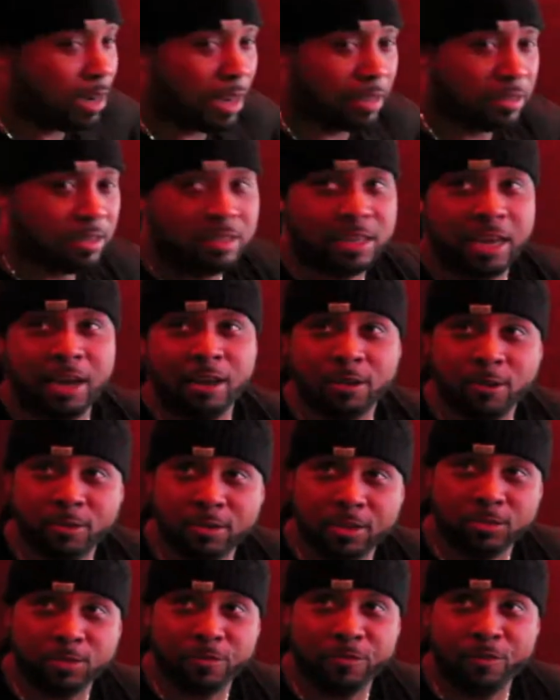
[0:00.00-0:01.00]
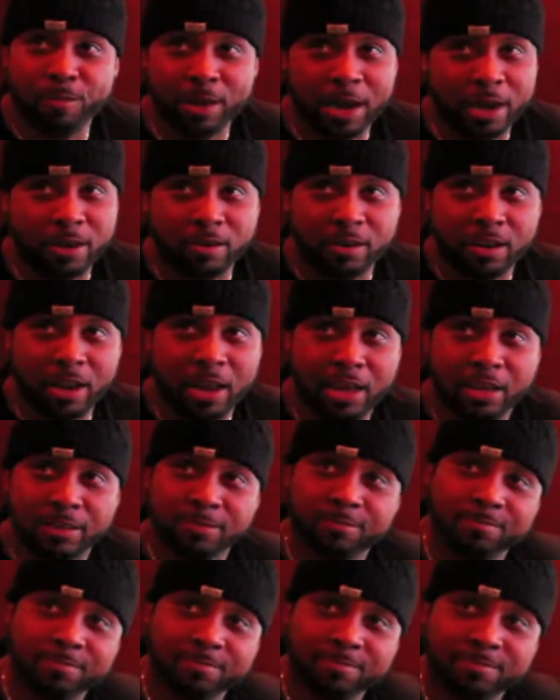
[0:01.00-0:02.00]
can actually download this if you buy it online.
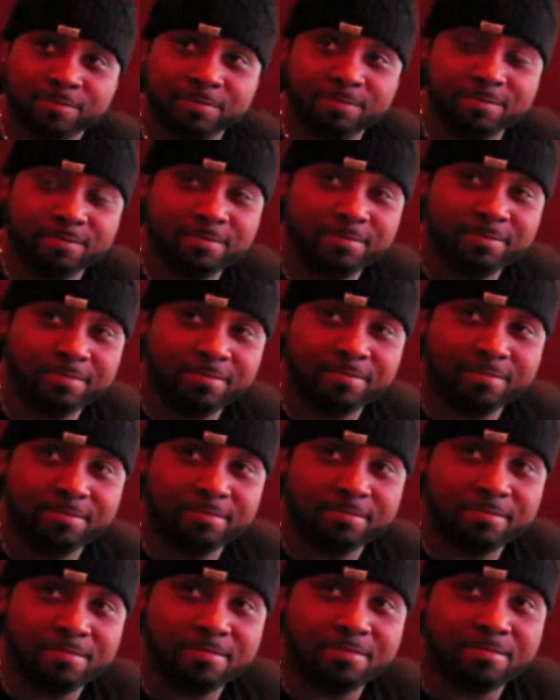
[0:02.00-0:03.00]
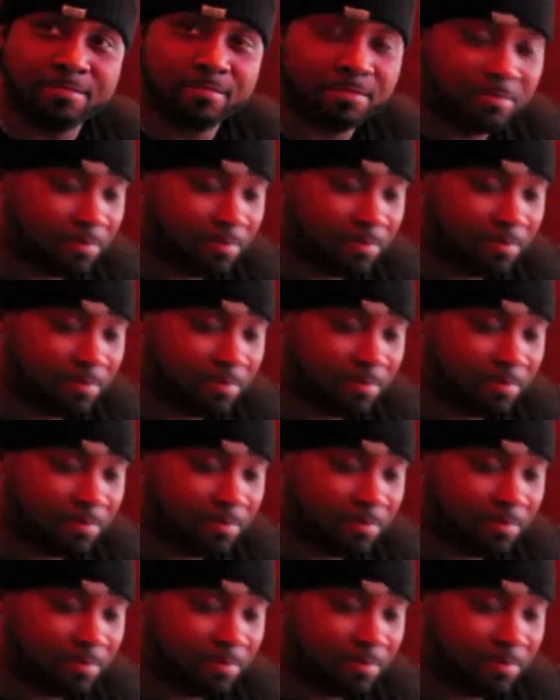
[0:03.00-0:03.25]
Okay, so